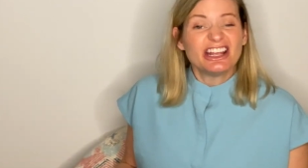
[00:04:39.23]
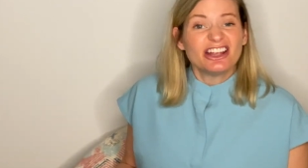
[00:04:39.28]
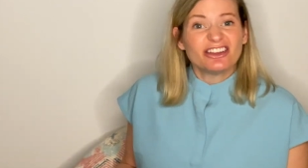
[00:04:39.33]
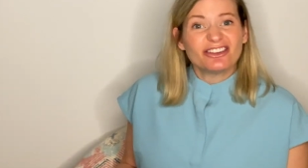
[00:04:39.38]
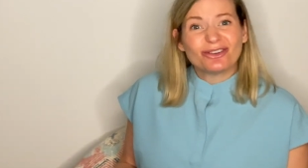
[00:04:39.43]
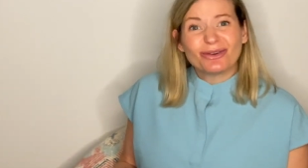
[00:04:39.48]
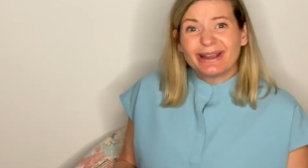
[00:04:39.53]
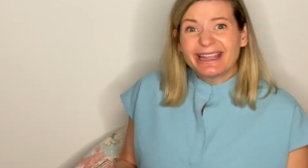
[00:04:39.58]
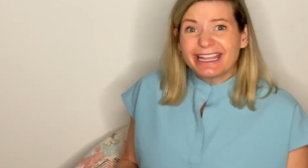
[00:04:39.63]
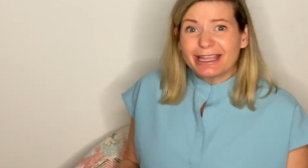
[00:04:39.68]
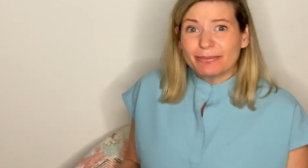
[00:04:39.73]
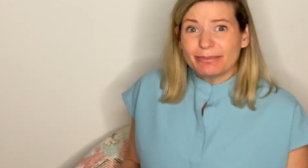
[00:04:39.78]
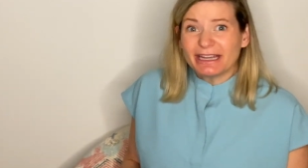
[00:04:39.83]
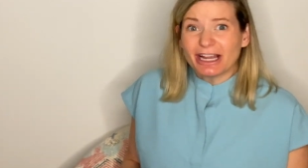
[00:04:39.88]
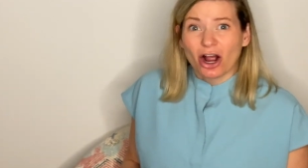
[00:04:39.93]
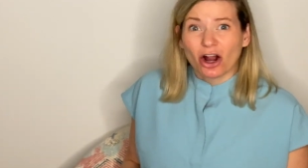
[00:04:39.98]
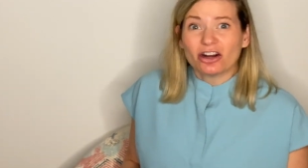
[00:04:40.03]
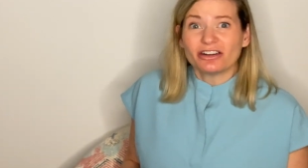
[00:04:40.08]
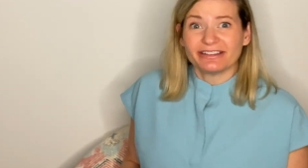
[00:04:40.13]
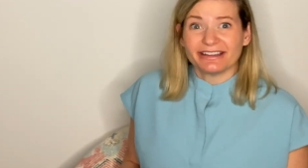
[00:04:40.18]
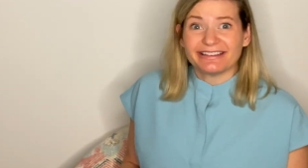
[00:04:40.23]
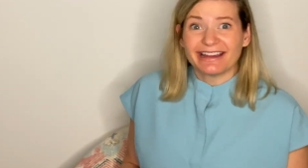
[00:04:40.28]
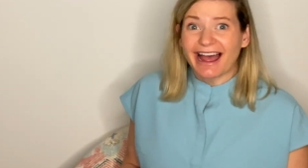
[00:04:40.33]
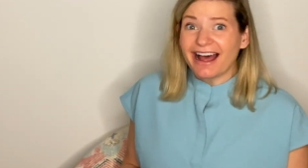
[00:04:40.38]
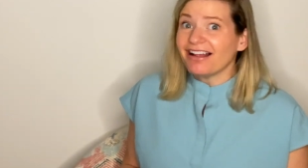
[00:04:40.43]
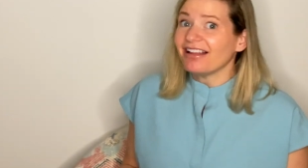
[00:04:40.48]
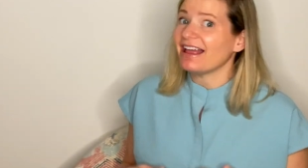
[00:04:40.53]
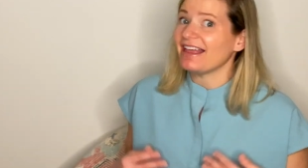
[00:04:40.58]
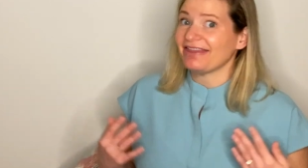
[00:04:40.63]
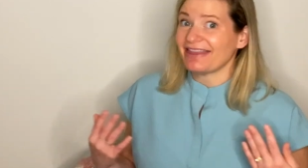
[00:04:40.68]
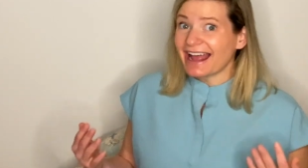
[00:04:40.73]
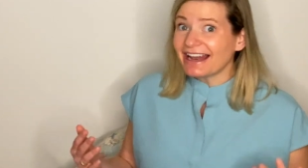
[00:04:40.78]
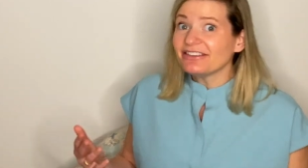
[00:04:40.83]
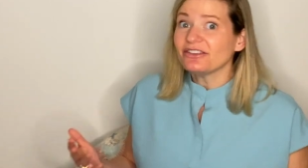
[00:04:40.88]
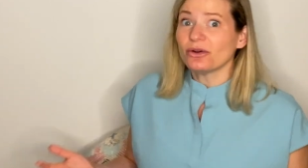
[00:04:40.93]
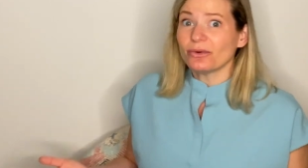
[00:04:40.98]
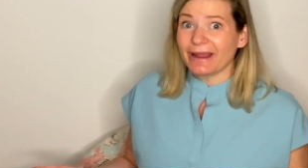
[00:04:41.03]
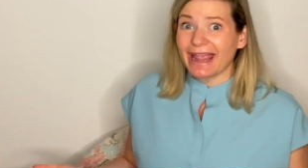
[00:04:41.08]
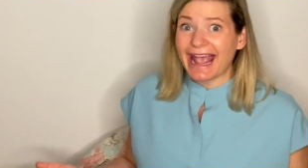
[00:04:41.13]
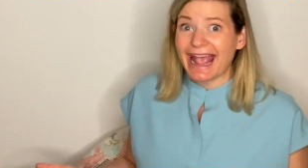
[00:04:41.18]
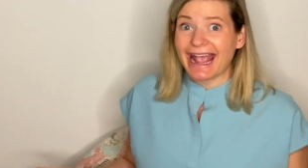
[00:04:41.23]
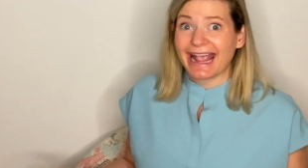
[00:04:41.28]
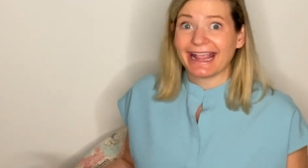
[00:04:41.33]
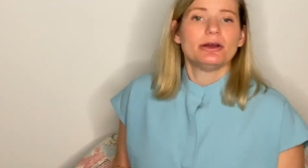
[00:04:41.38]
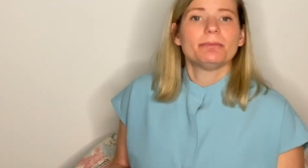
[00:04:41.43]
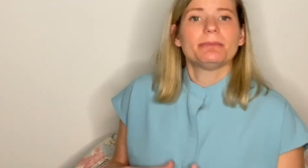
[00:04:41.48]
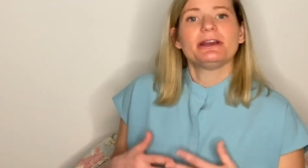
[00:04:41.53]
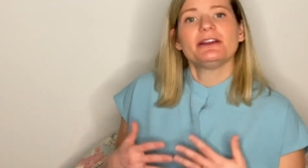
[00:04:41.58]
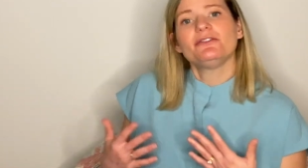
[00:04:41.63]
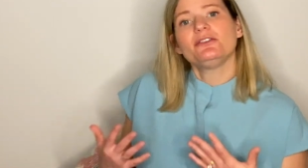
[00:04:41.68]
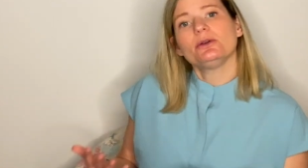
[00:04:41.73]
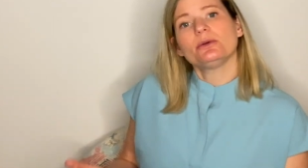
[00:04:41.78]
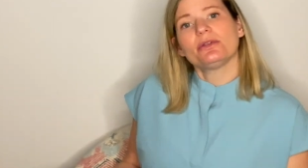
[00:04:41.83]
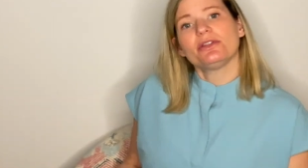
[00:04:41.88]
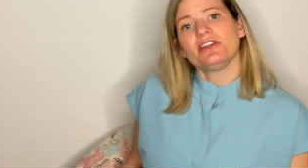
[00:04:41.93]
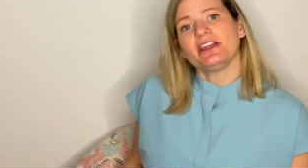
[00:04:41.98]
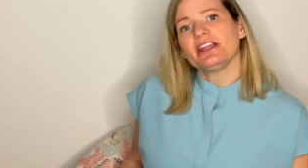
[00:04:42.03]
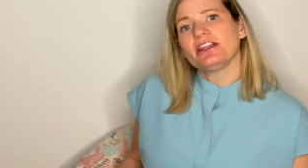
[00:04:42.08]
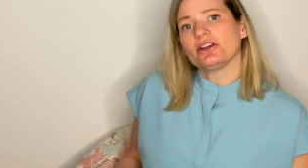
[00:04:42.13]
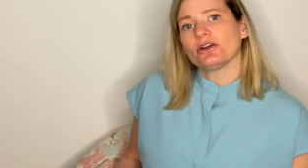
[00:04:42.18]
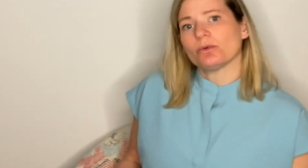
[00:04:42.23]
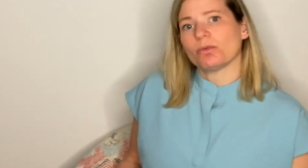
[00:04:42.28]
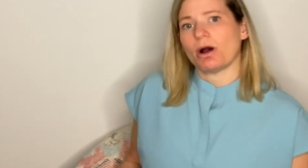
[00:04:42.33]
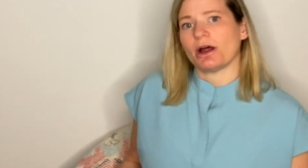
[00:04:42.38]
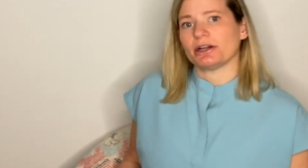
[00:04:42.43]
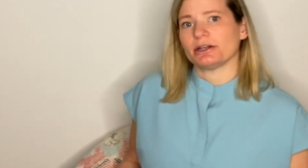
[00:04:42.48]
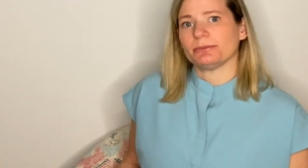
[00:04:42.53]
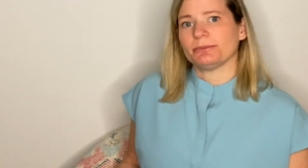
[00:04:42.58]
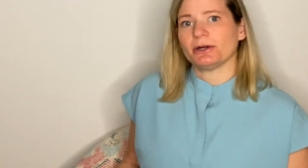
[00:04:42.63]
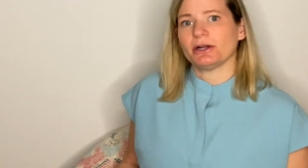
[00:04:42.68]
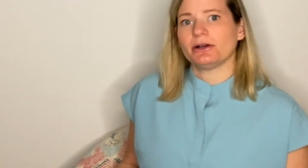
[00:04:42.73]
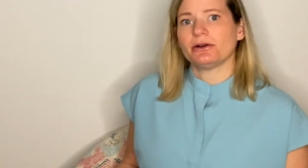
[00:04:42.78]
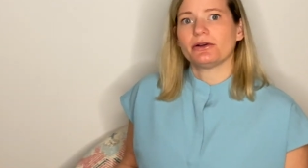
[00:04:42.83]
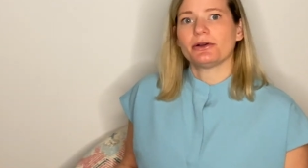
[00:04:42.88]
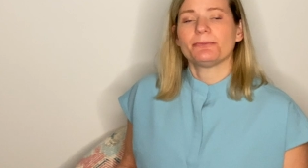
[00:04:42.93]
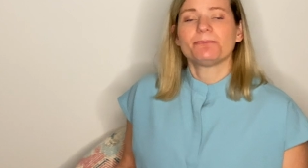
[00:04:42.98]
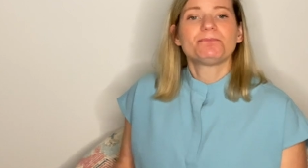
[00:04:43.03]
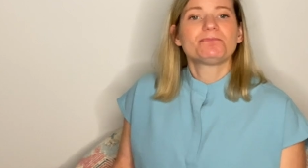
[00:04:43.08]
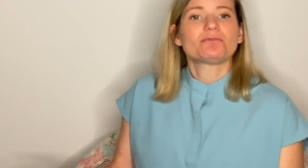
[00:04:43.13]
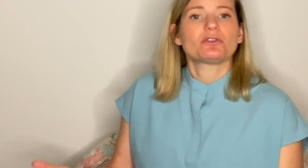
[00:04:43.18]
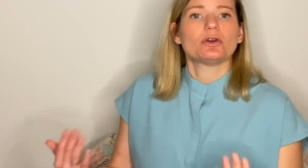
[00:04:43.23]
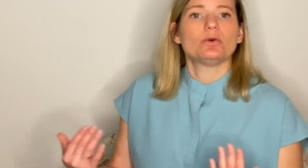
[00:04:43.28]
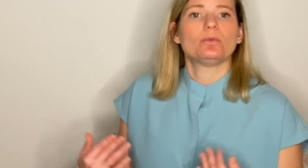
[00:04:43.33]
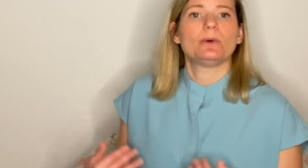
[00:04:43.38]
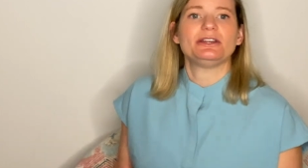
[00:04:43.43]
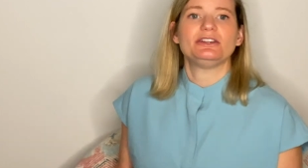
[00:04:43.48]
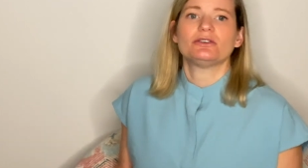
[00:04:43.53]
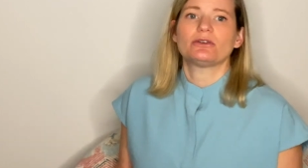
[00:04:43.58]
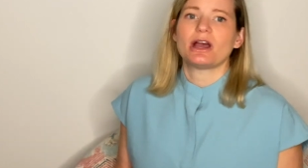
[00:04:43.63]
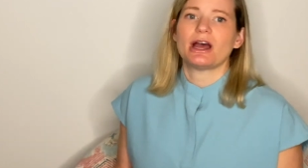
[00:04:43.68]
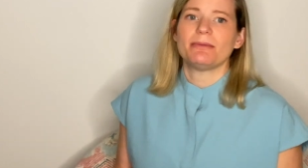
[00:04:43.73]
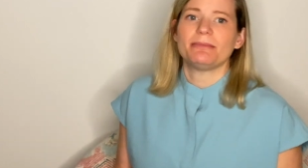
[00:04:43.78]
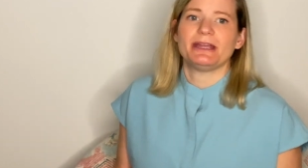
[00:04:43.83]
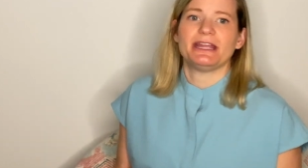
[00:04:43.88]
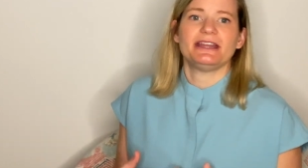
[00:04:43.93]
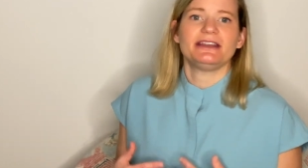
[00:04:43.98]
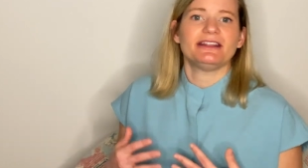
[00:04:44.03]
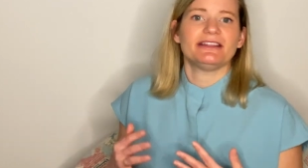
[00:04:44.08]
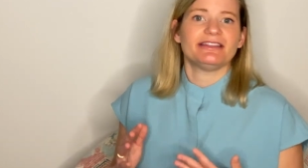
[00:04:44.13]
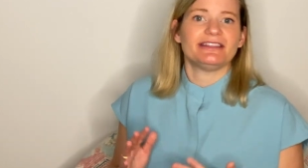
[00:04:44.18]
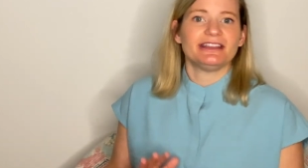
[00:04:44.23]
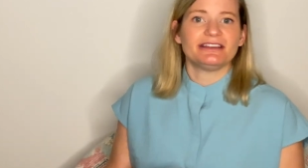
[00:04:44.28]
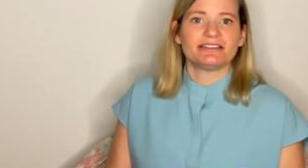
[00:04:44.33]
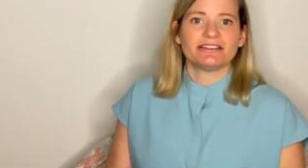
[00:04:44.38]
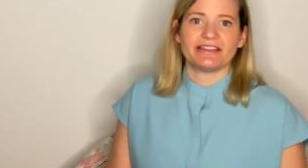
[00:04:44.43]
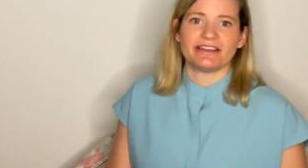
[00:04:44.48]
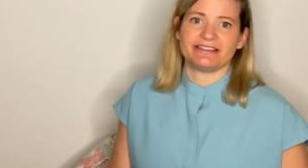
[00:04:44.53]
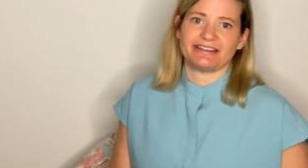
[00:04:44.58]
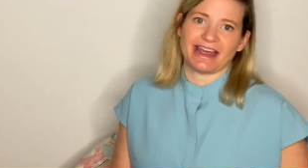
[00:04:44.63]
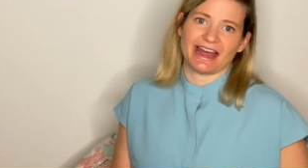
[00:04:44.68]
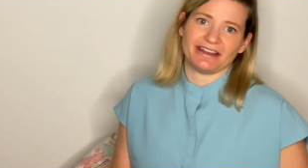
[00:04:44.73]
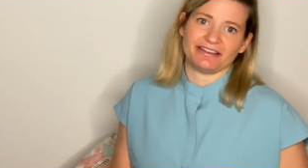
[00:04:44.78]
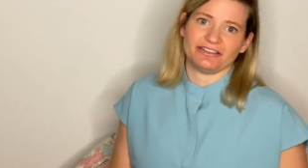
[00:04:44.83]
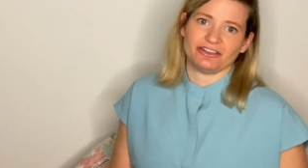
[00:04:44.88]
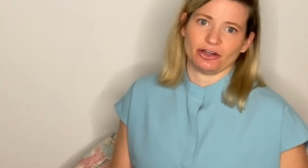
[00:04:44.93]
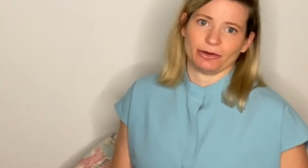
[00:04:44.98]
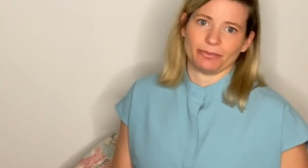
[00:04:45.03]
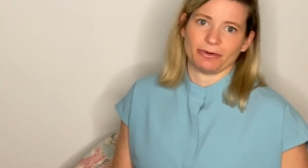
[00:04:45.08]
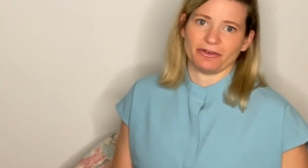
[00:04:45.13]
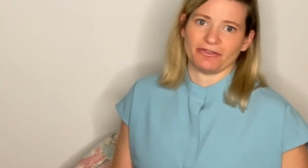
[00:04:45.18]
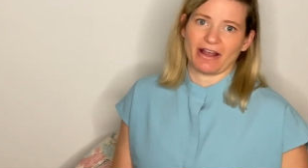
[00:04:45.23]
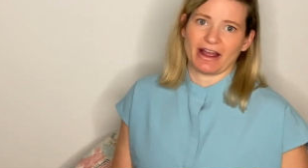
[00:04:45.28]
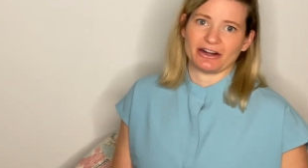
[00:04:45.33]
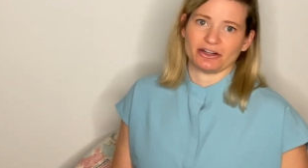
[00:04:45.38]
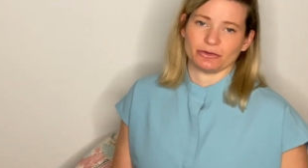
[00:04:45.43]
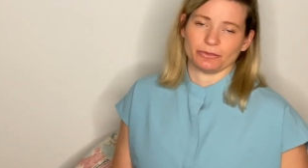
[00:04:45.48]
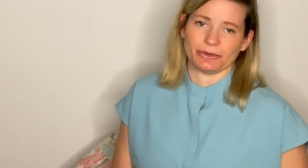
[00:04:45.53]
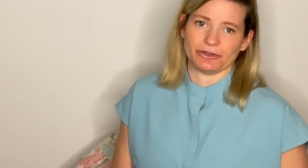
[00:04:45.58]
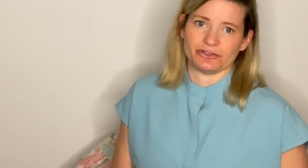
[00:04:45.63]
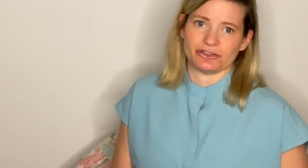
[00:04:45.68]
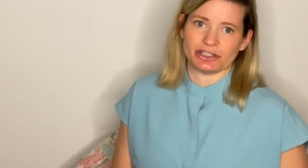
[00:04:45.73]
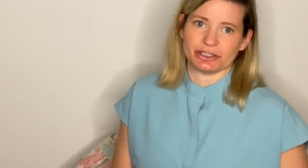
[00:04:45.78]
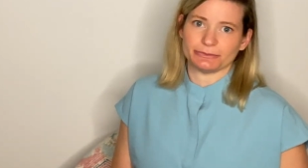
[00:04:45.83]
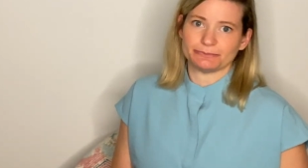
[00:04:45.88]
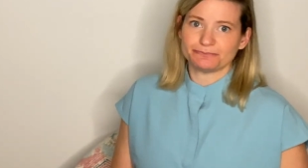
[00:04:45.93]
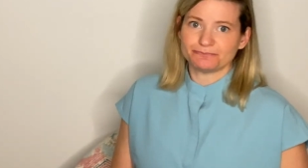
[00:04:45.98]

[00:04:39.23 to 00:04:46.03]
So it can be hard to tell, and that's okay. But if you think your water broke, when you come in, these are the tests your provider will do.